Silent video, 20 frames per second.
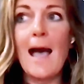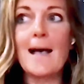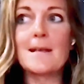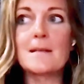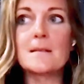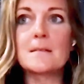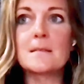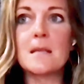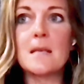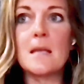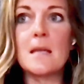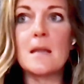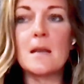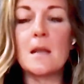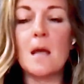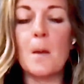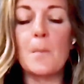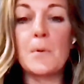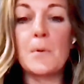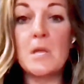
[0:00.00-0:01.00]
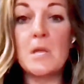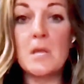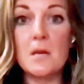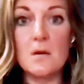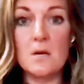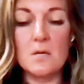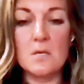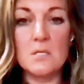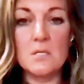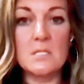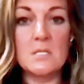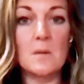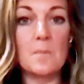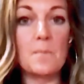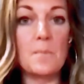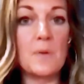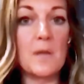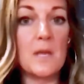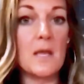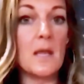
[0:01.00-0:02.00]
as it
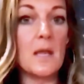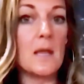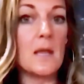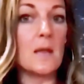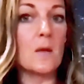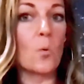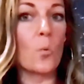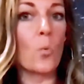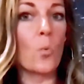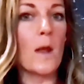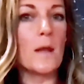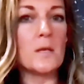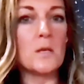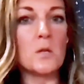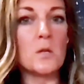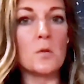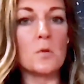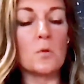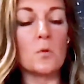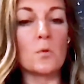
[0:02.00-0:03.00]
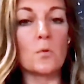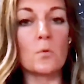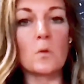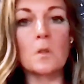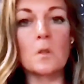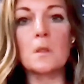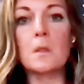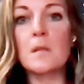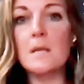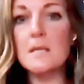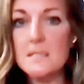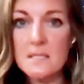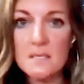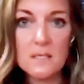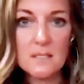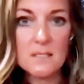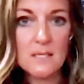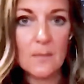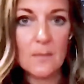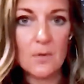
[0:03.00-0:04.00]
appears to be when you
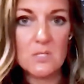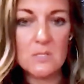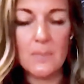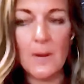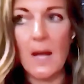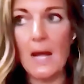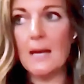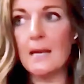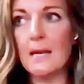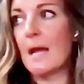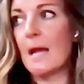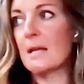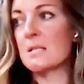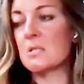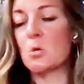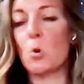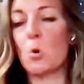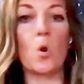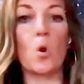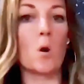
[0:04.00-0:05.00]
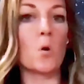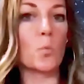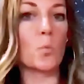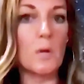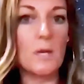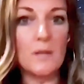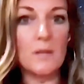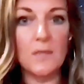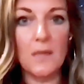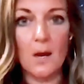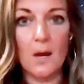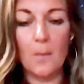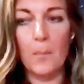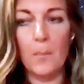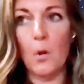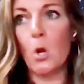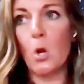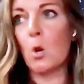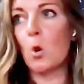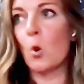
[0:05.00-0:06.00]
listen to someone's podcast or read
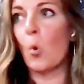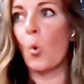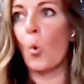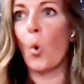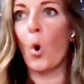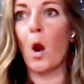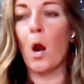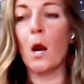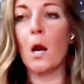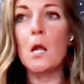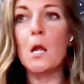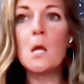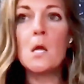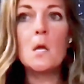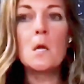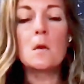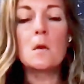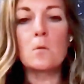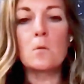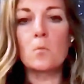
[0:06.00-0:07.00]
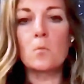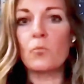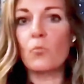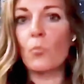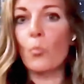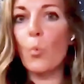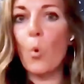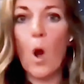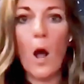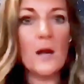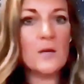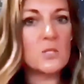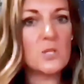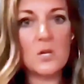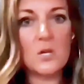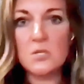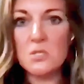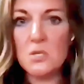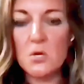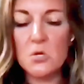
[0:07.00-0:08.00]
their book or
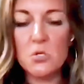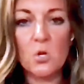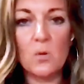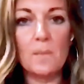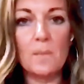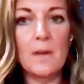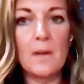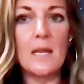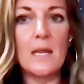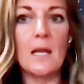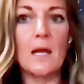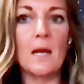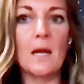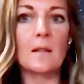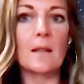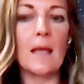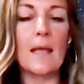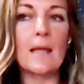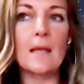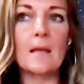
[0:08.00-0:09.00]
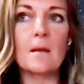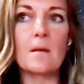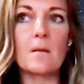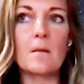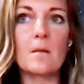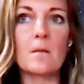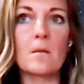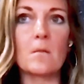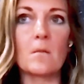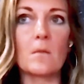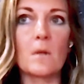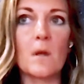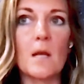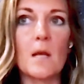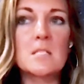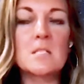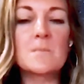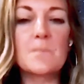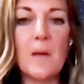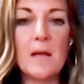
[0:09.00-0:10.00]
watch their social media.
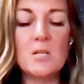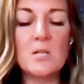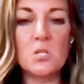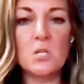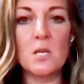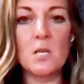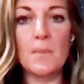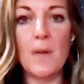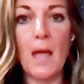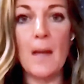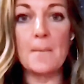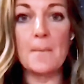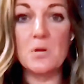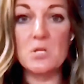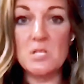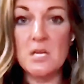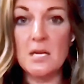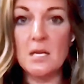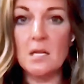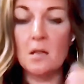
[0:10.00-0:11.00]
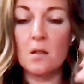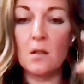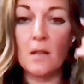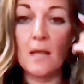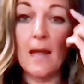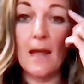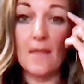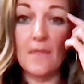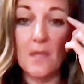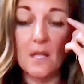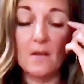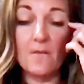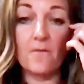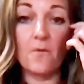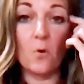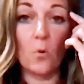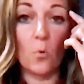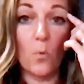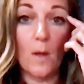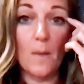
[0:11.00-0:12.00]
especially and particularly, I
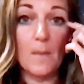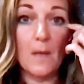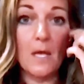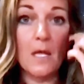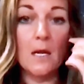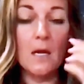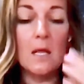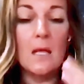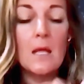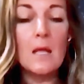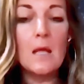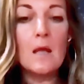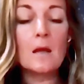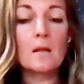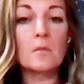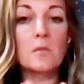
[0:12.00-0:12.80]
think for women,